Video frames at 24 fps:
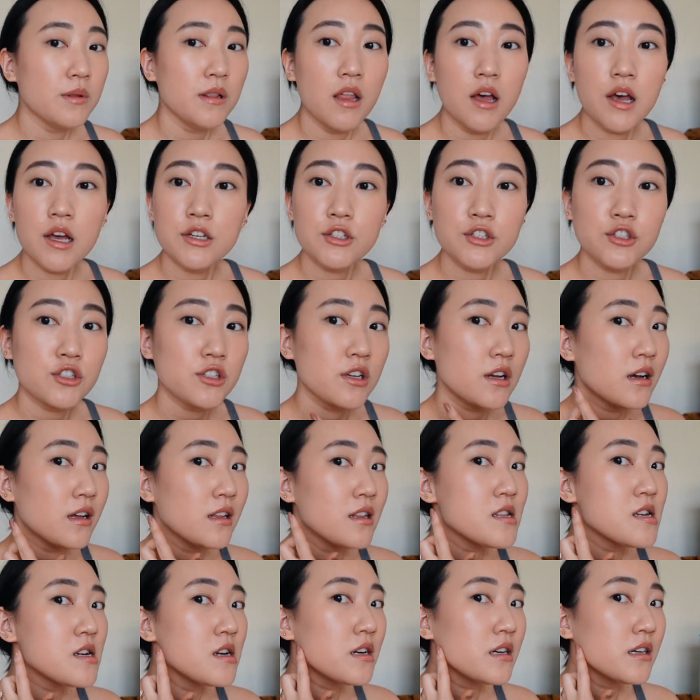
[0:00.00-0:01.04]
blush
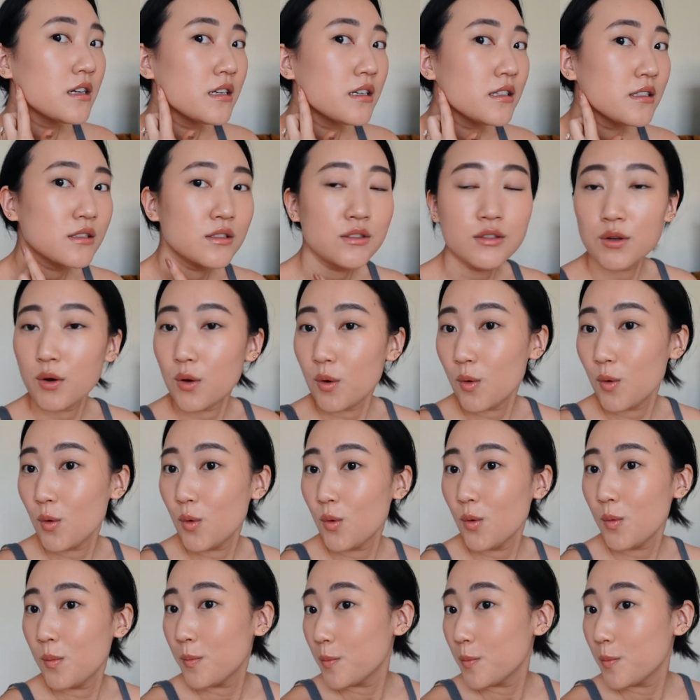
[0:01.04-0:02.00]
color. It is so